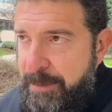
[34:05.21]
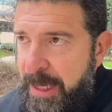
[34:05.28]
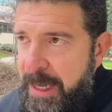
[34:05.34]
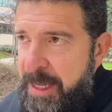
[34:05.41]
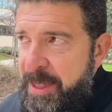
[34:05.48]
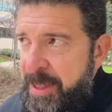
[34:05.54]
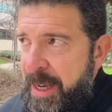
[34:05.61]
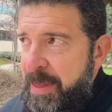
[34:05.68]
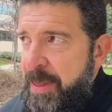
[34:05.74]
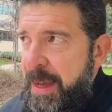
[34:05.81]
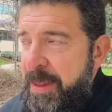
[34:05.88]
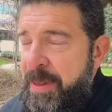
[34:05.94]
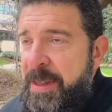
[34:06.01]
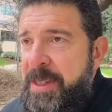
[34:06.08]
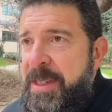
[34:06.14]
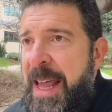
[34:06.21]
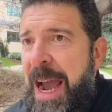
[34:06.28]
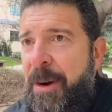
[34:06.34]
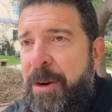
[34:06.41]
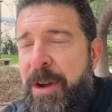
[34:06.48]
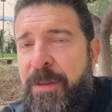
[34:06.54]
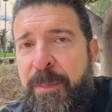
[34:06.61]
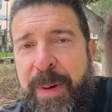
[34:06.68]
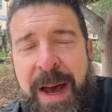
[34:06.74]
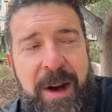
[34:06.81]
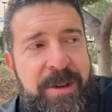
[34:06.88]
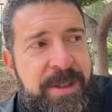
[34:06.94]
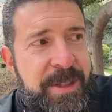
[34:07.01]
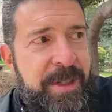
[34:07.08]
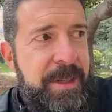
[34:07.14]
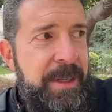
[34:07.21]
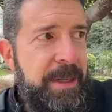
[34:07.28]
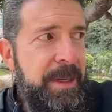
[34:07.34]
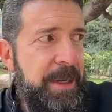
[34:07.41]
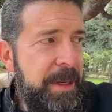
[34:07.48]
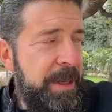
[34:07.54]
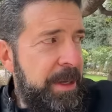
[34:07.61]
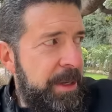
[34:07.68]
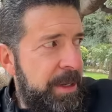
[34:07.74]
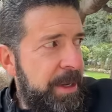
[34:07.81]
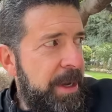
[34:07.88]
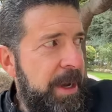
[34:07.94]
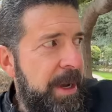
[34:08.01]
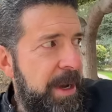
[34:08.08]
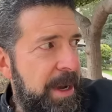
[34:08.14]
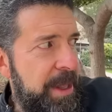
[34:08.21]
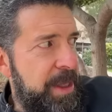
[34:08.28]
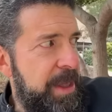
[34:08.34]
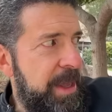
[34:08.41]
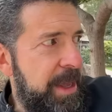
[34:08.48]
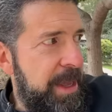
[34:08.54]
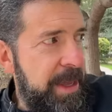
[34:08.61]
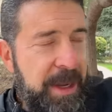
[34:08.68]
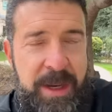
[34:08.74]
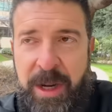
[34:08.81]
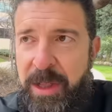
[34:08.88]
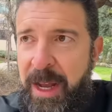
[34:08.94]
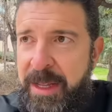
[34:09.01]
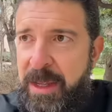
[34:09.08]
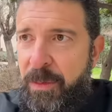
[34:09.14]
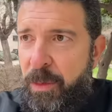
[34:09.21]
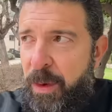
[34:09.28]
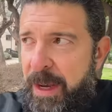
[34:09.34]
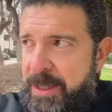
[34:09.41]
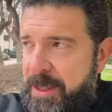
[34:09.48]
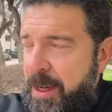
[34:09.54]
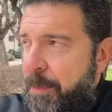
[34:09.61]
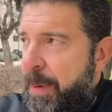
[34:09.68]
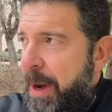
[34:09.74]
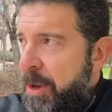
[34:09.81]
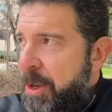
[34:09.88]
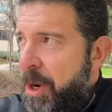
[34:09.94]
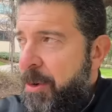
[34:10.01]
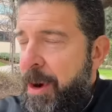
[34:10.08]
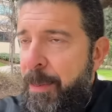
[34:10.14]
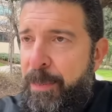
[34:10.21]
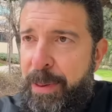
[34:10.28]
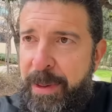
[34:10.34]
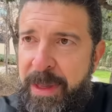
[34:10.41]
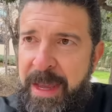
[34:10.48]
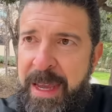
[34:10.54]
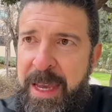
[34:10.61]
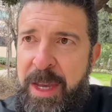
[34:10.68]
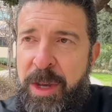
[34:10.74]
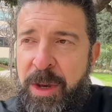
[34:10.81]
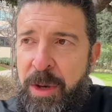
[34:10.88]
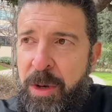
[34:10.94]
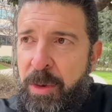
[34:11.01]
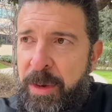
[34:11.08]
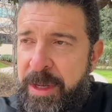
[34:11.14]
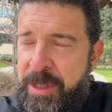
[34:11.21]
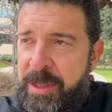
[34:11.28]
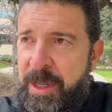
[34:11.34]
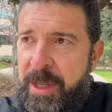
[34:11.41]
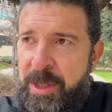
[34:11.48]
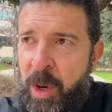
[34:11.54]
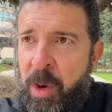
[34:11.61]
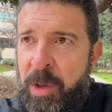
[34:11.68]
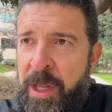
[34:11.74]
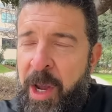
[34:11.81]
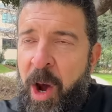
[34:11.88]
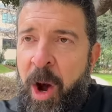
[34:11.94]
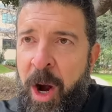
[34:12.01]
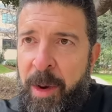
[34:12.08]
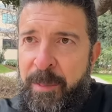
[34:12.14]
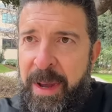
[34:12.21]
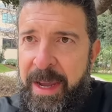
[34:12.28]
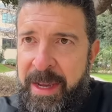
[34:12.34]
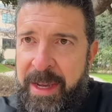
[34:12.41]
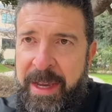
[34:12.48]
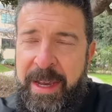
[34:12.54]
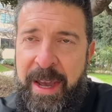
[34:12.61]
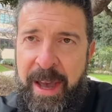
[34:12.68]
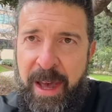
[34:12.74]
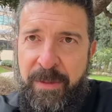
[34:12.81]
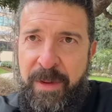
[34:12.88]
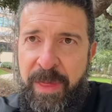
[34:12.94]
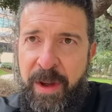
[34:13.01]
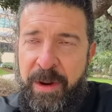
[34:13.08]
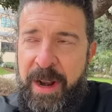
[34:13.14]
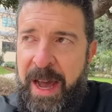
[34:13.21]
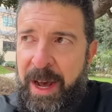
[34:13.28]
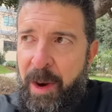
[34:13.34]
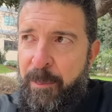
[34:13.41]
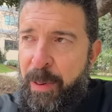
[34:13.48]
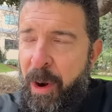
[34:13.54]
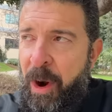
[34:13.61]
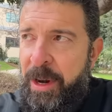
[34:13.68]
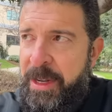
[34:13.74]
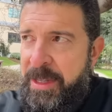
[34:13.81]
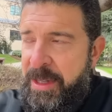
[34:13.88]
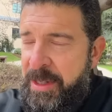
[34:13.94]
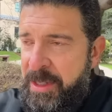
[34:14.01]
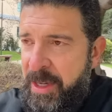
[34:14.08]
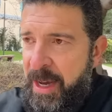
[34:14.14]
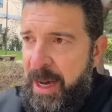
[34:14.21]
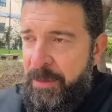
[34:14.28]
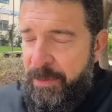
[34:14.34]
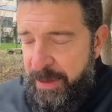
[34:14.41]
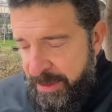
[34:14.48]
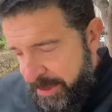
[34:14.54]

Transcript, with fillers: He said that this narrative about the collective West and about Europe, the EU is only arming Kiev and they're not a party to this conflict.